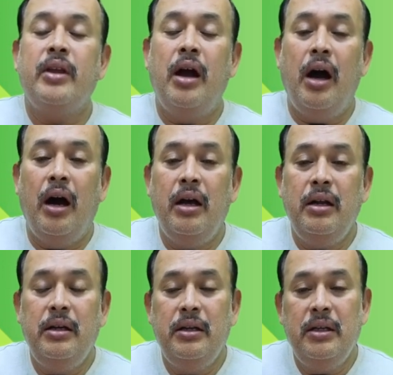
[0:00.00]
or
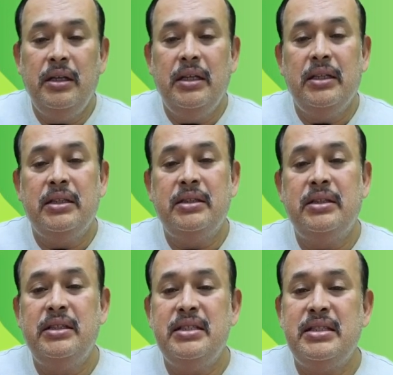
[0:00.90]

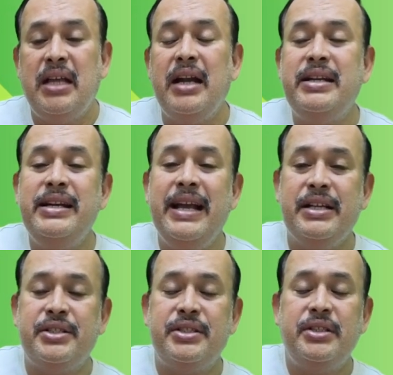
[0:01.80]
30
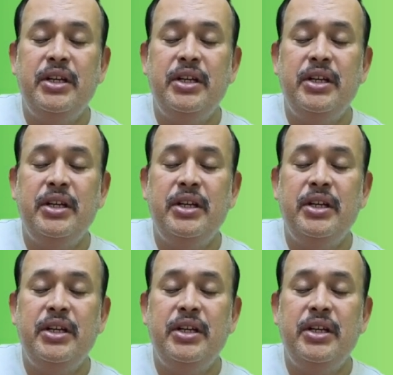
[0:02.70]
days